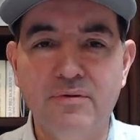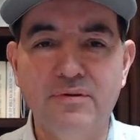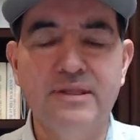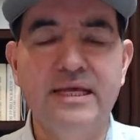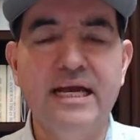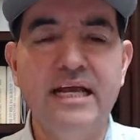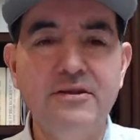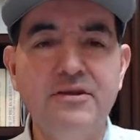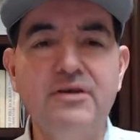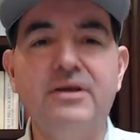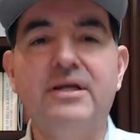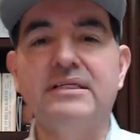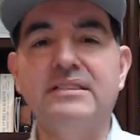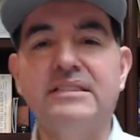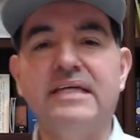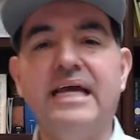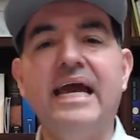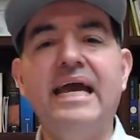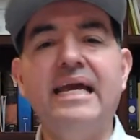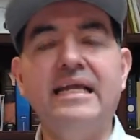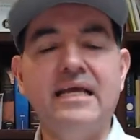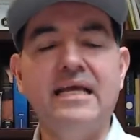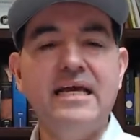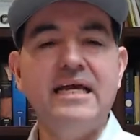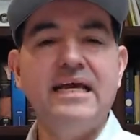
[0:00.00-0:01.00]
Then you can say,
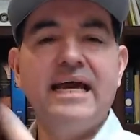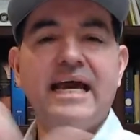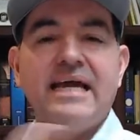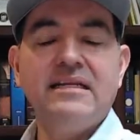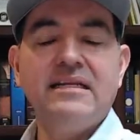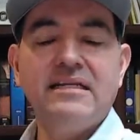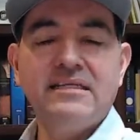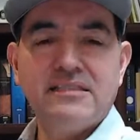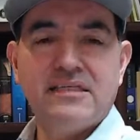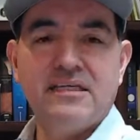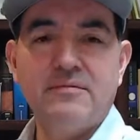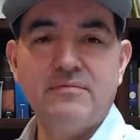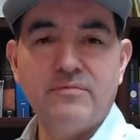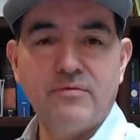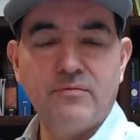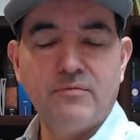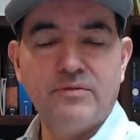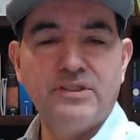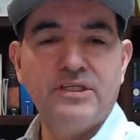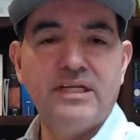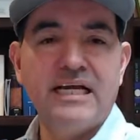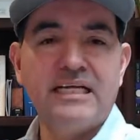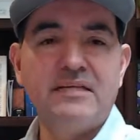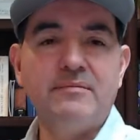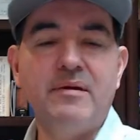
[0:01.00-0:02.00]
hey, listen, would
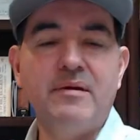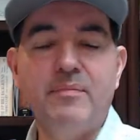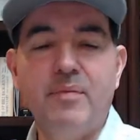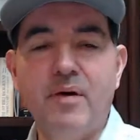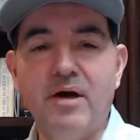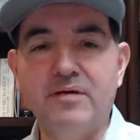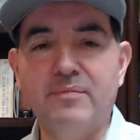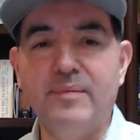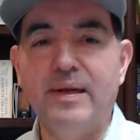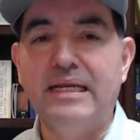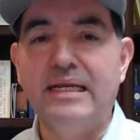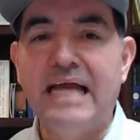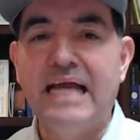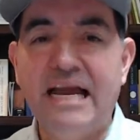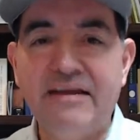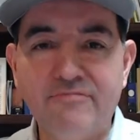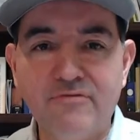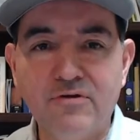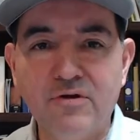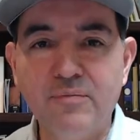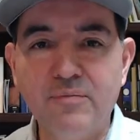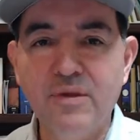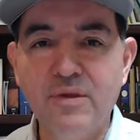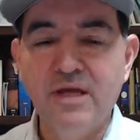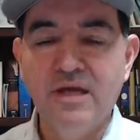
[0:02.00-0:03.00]
you like to be part of my life
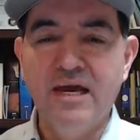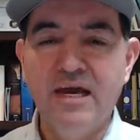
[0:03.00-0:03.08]
group?